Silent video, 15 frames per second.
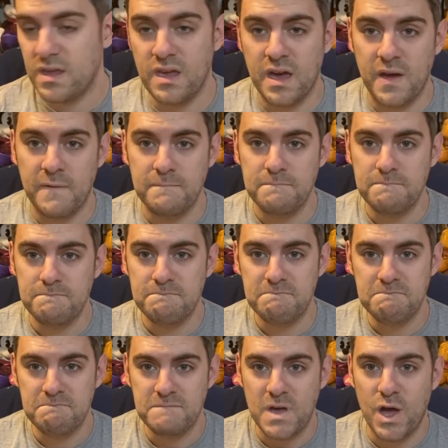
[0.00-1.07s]
yeah,
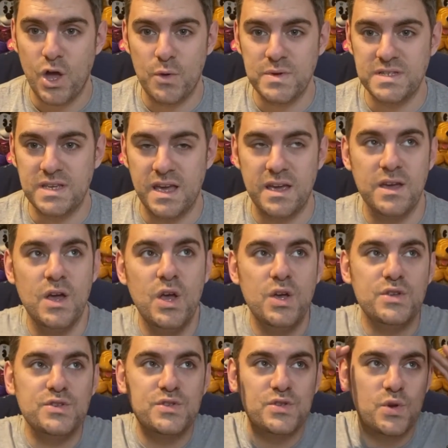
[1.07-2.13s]
I always get
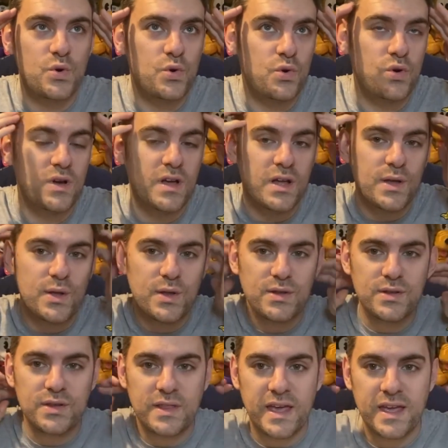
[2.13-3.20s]
so
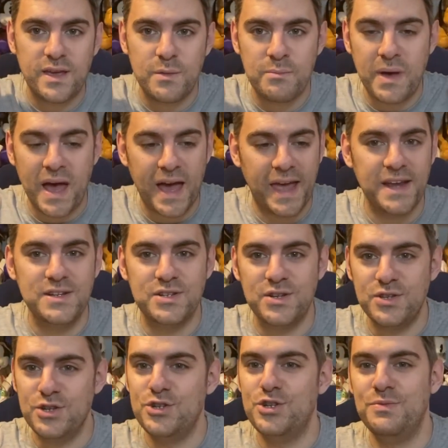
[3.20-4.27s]
like behind on
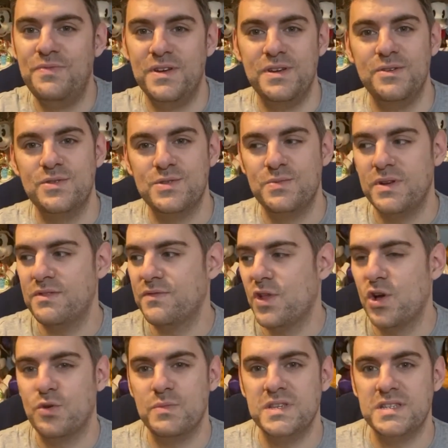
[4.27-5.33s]
YouTube videos when
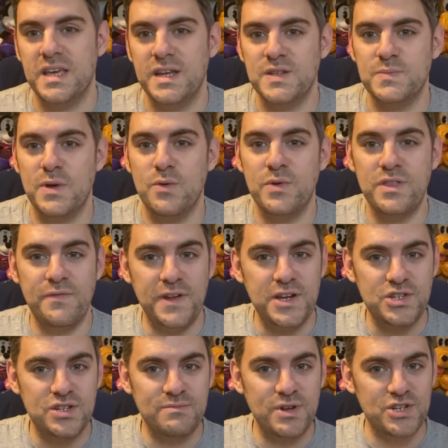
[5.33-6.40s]
Vlogmas hits, but with
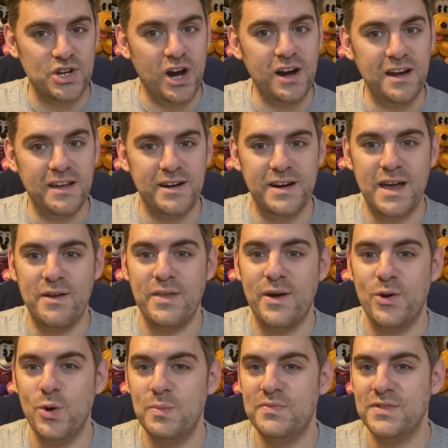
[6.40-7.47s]
finishing much earlier now, that
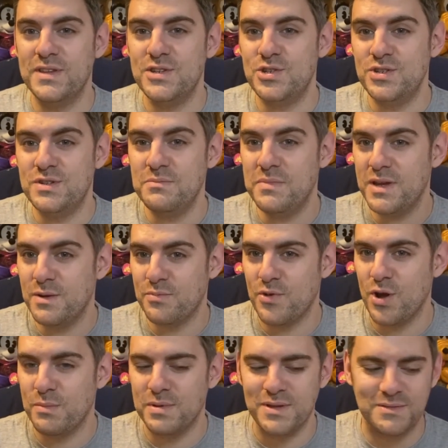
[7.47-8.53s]
hopefully shouldn't be a
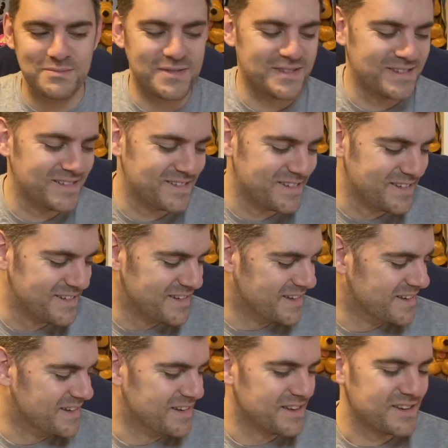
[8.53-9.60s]
problem.
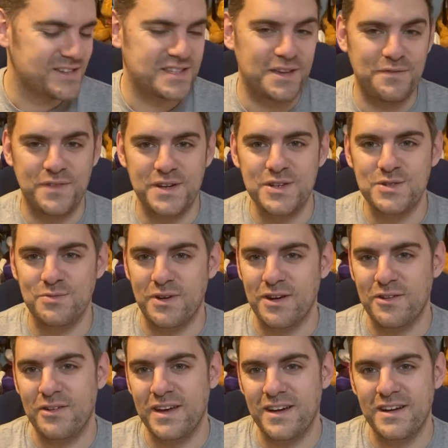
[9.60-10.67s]
Because I finish work
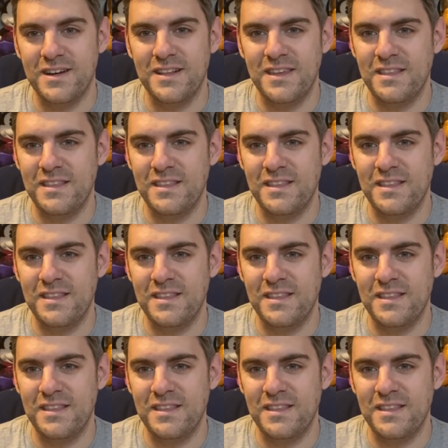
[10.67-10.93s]
quite early,